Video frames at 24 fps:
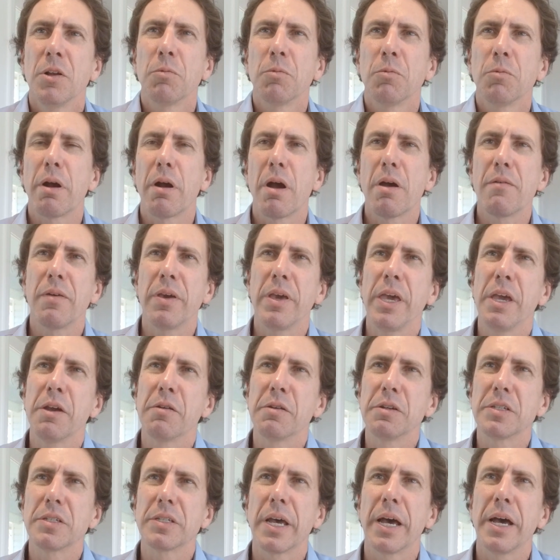we're over
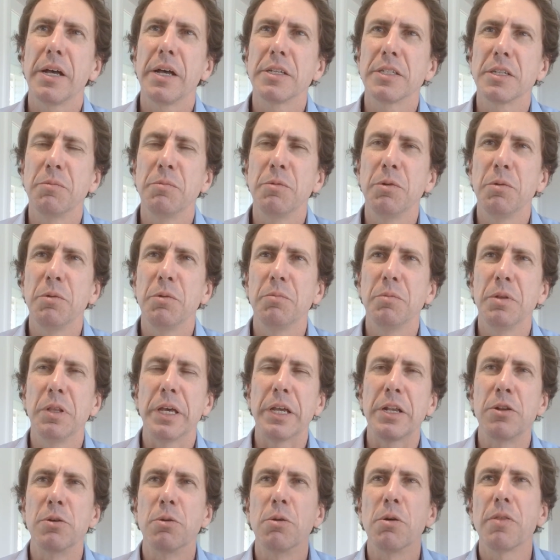here as sales and we'll
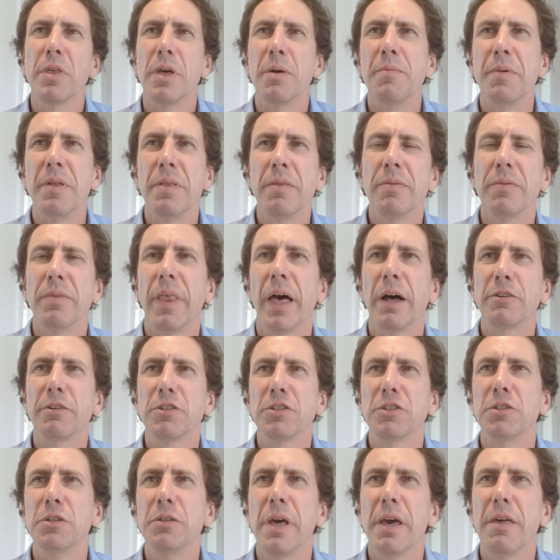ignore them and they'll
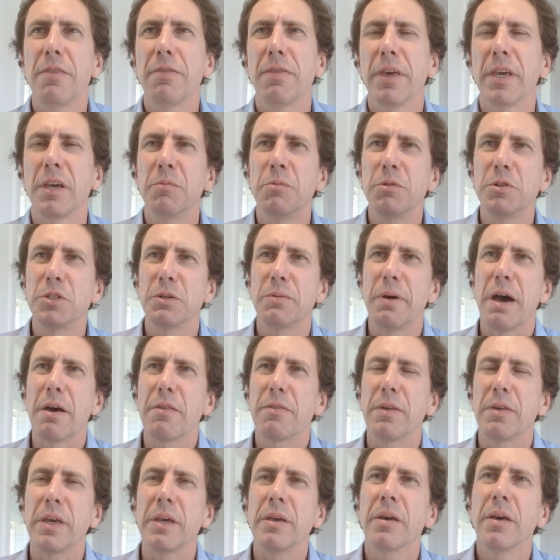just do their thing and we'll do
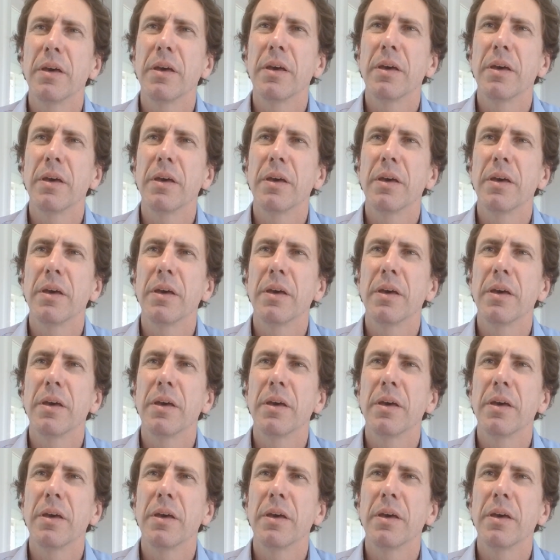our thing.